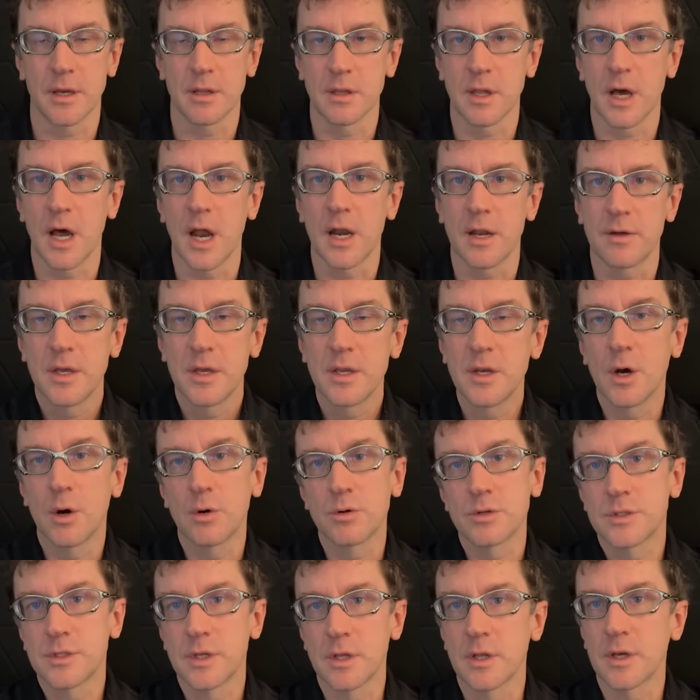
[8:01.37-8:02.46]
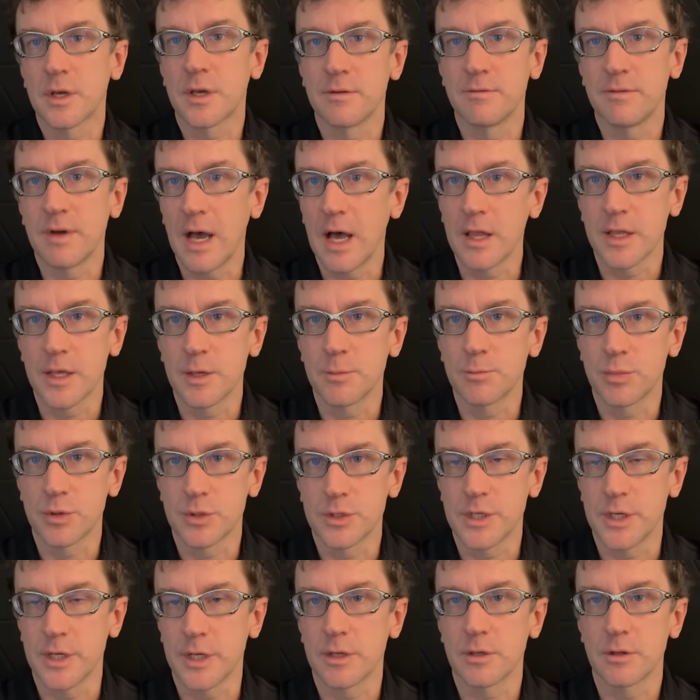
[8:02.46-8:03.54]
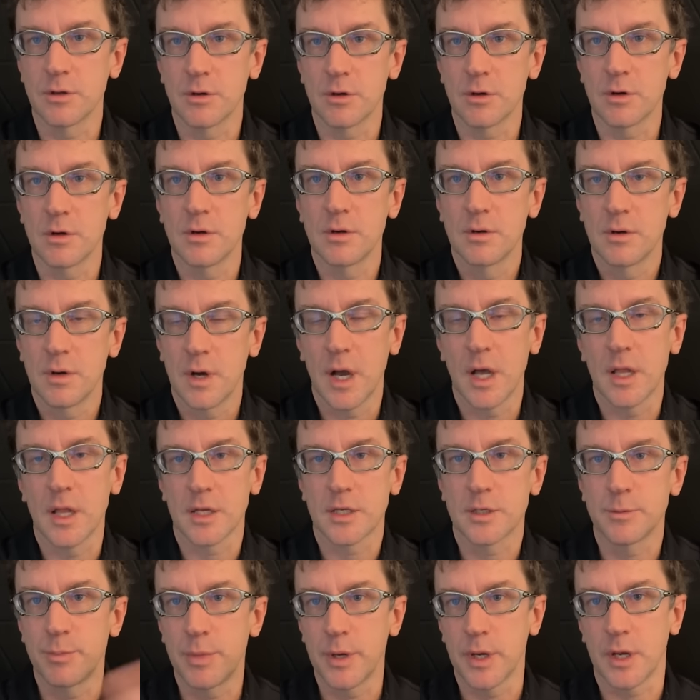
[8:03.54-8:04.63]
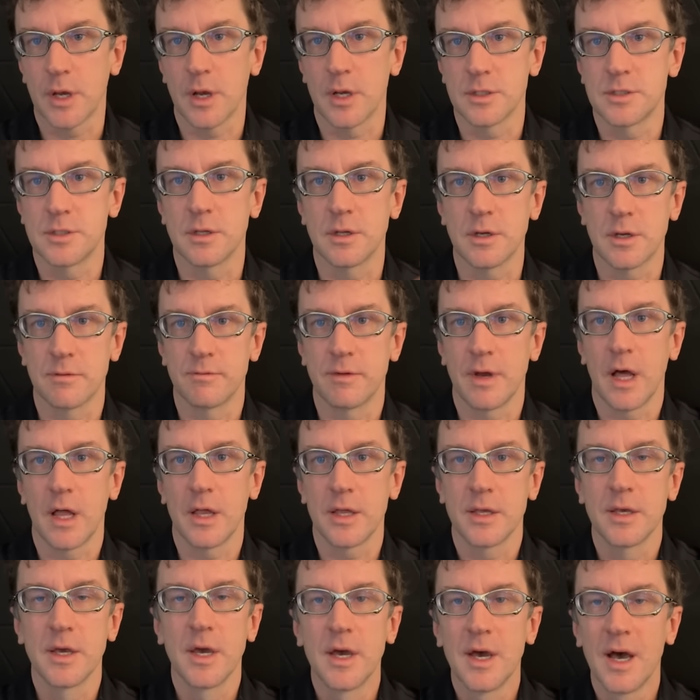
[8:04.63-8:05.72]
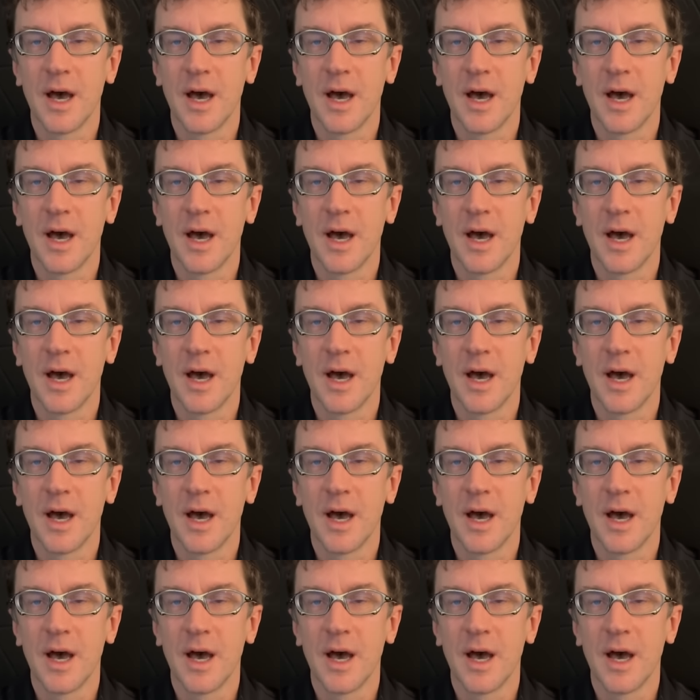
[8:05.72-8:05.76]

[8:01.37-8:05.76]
A lot you know, Silicon Valley in particular, I like to pick on Silicon Valley,